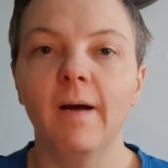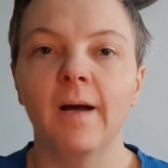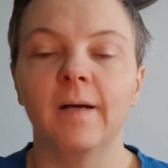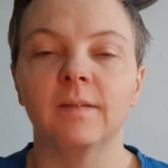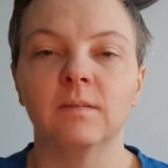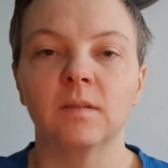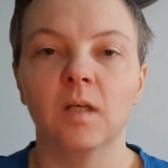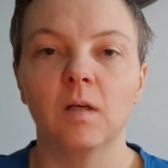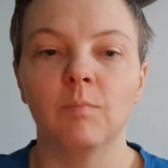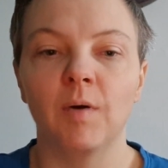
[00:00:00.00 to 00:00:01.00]

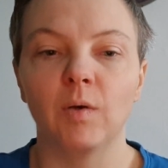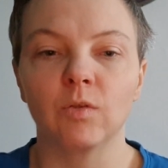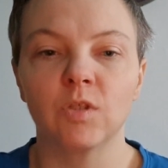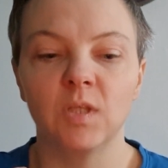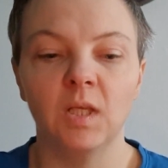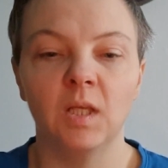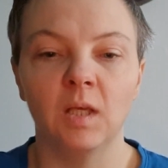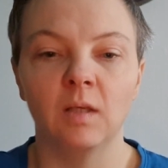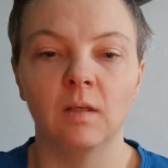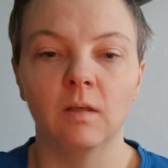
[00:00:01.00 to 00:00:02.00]
and about
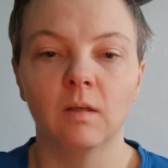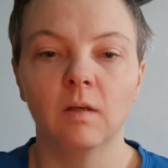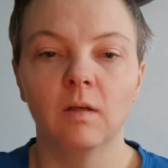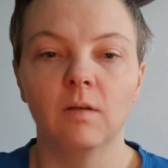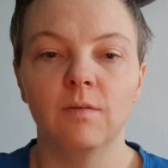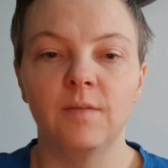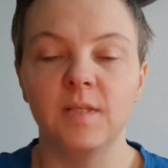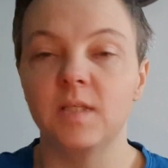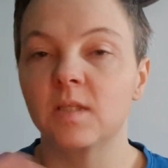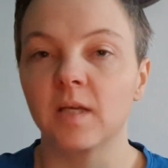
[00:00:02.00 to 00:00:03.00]
seeing
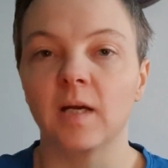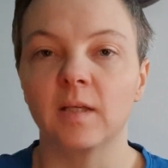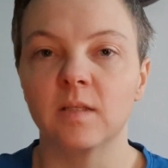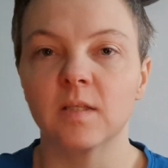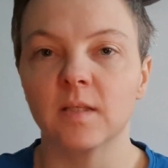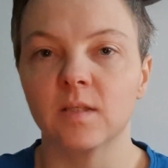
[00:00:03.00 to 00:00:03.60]
these sides